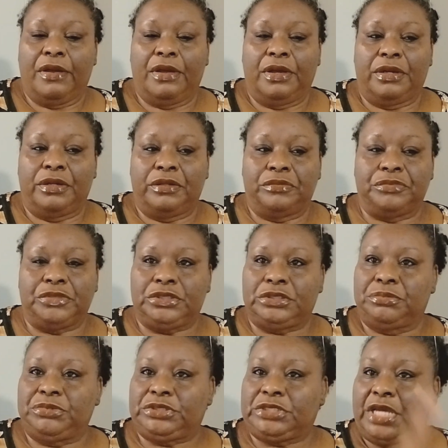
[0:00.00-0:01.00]

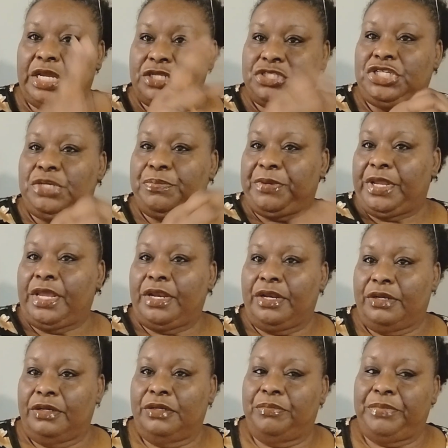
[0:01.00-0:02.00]
Because I'm just kind of chipping
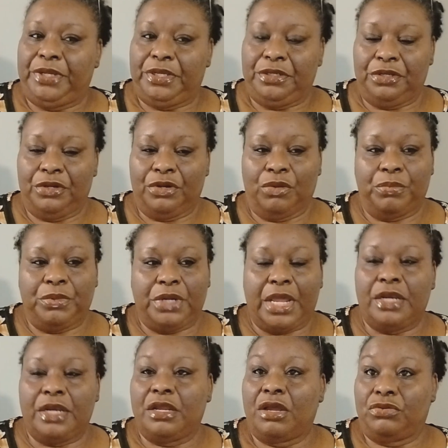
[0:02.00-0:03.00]
at it a little bit, But
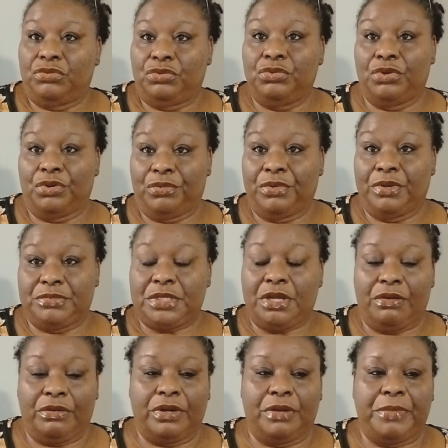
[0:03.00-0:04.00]
a lot of y'all do know what I'm
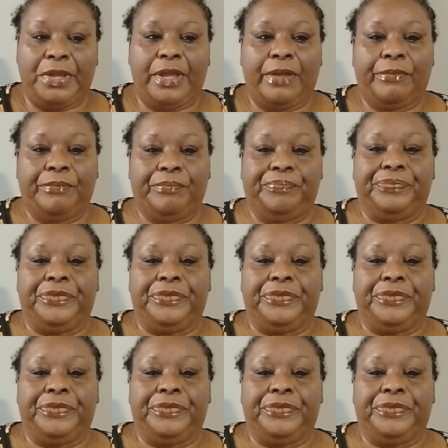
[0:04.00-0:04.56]
talking about.